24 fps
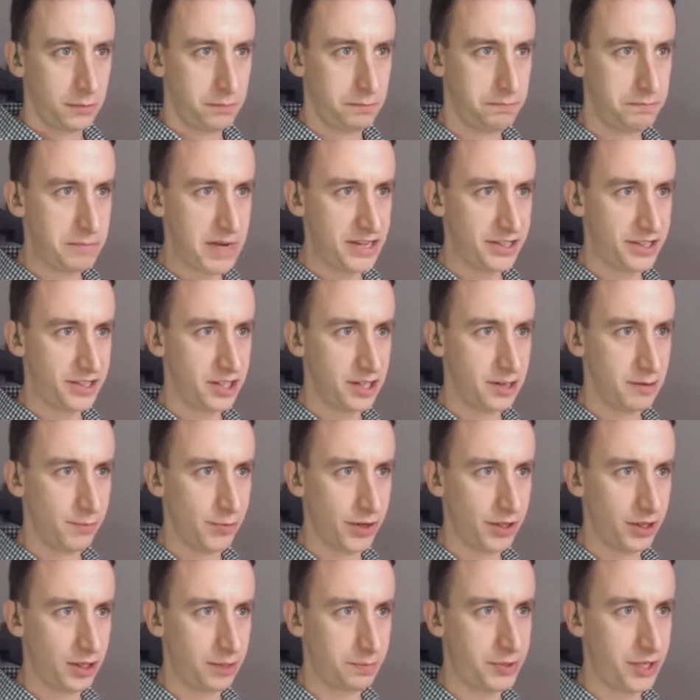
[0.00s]
Benson,
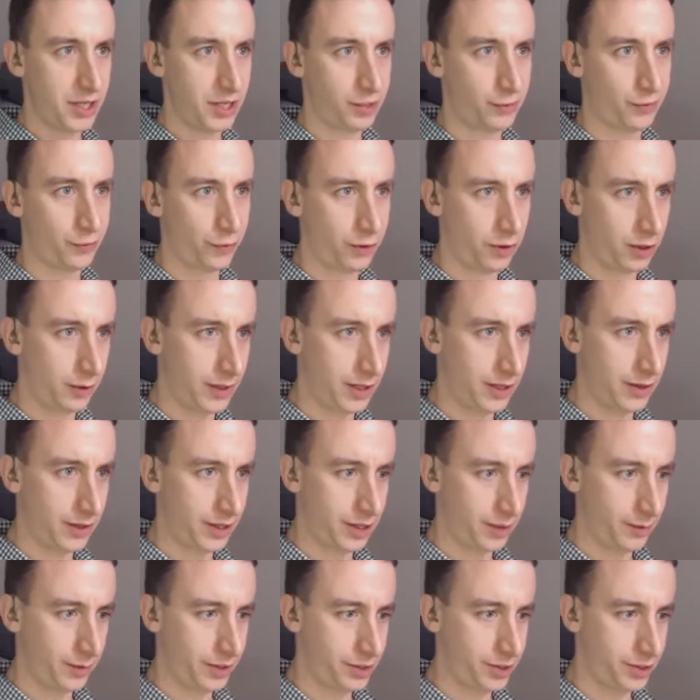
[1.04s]
bring the PS4
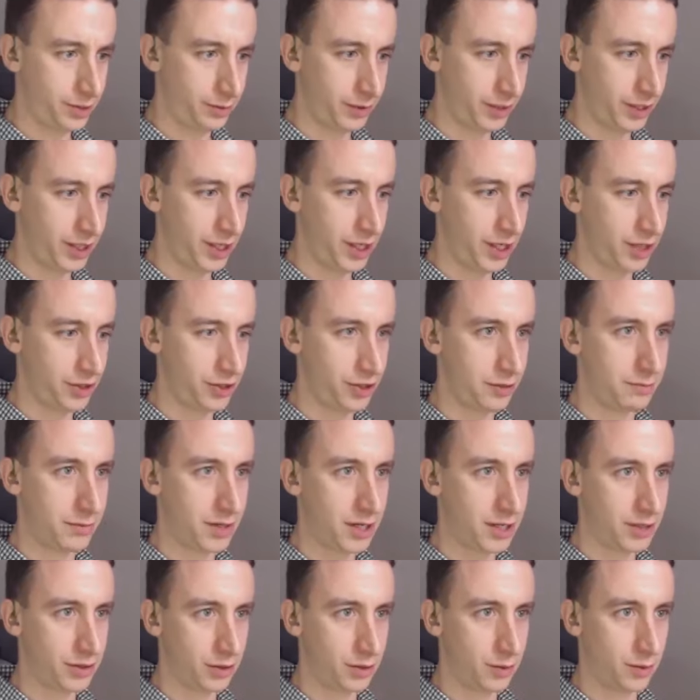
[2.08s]
around. I wish to engage in
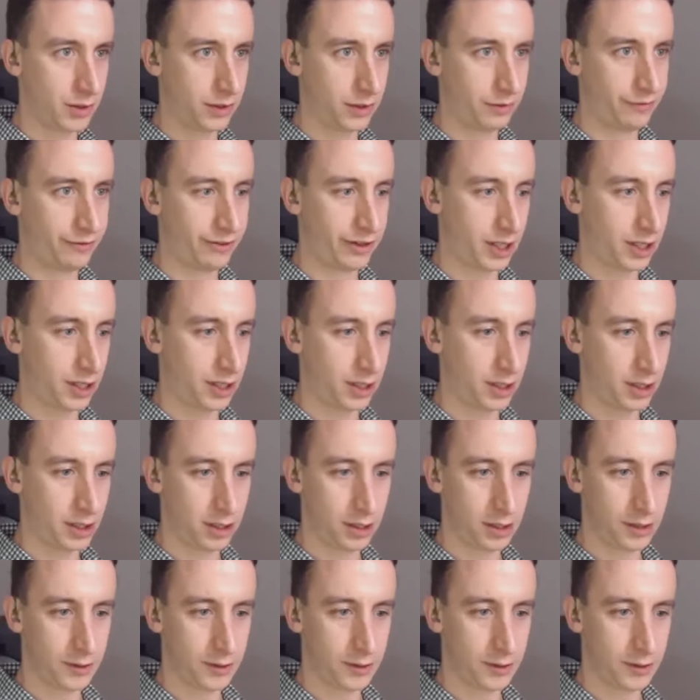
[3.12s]
modern warfare.